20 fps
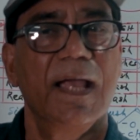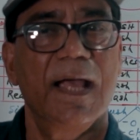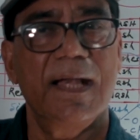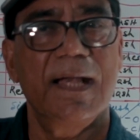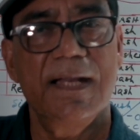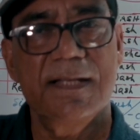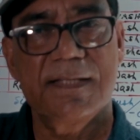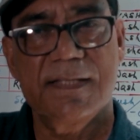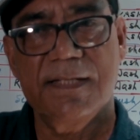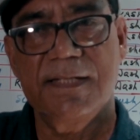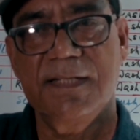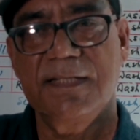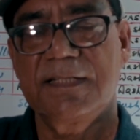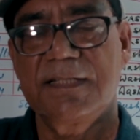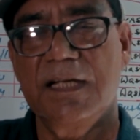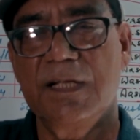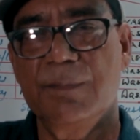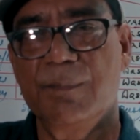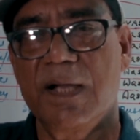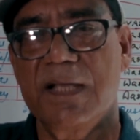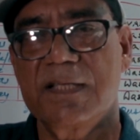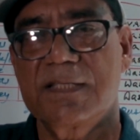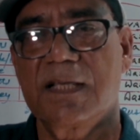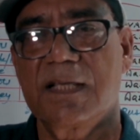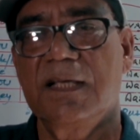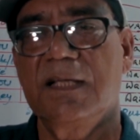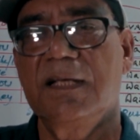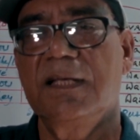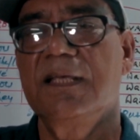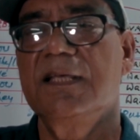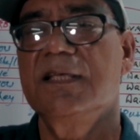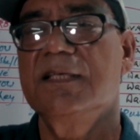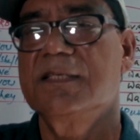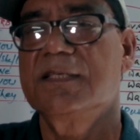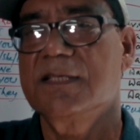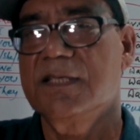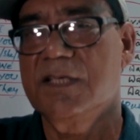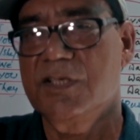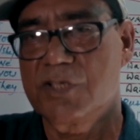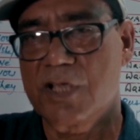and incidentally my son
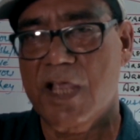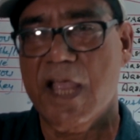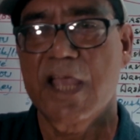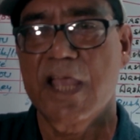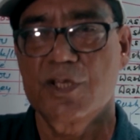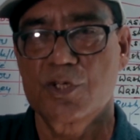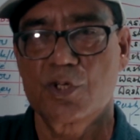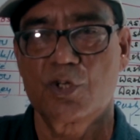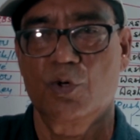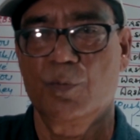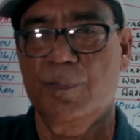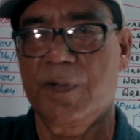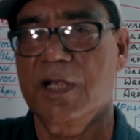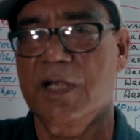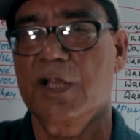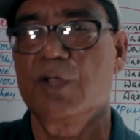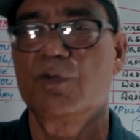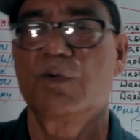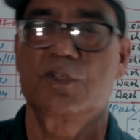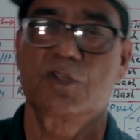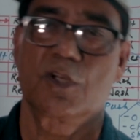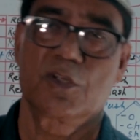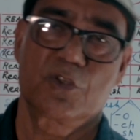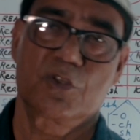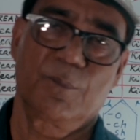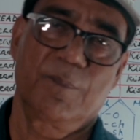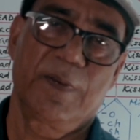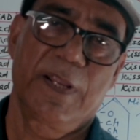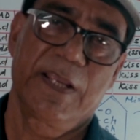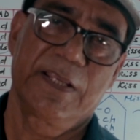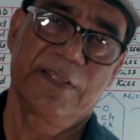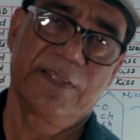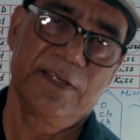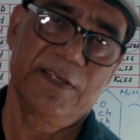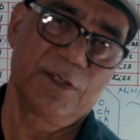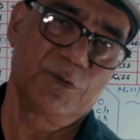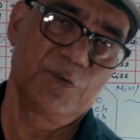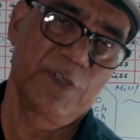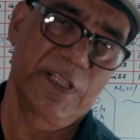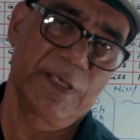is his age group and he was also playing
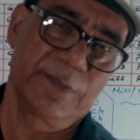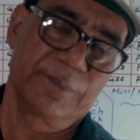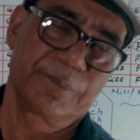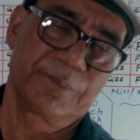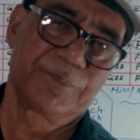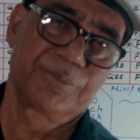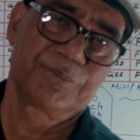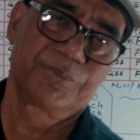there with him.